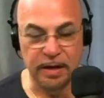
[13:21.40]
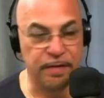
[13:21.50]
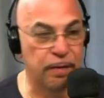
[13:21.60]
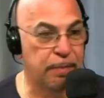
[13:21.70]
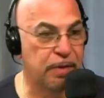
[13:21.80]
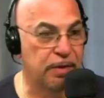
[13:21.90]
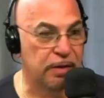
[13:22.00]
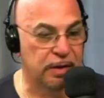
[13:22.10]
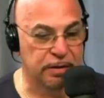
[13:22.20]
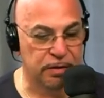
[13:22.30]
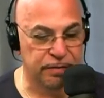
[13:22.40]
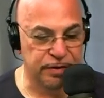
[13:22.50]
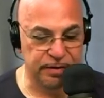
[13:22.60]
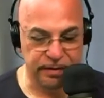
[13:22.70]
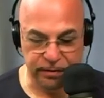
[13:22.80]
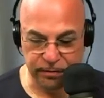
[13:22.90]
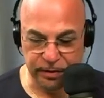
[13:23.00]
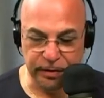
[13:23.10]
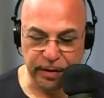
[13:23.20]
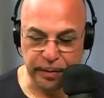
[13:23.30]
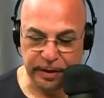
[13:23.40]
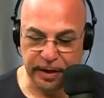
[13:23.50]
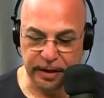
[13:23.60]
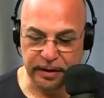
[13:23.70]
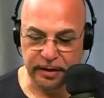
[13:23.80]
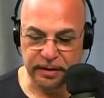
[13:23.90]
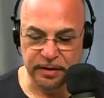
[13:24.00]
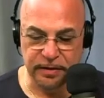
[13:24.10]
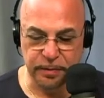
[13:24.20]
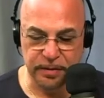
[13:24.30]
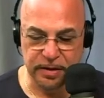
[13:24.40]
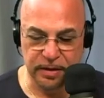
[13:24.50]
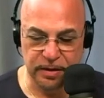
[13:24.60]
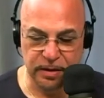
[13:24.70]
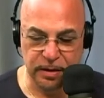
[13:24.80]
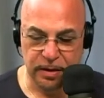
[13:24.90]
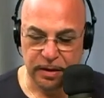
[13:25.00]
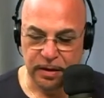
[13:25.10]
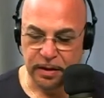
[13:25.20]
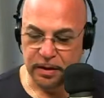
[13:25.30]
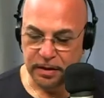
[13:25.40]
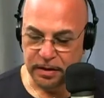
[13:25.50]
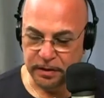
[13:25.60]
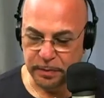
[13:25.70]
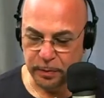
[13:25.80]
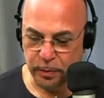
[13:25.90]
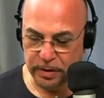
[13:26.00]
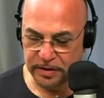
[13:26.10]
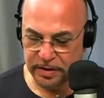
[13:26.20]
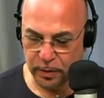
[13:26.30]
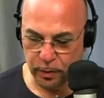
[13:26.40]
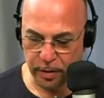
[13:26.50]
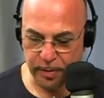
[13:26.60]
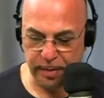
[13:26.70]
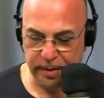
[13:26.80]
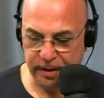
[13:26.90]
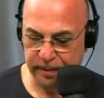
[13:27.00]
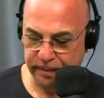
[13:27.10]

Any of you up there in Glen Cove? Jay's a really great mechanic. Does I hate that place. He's been he's done well by me.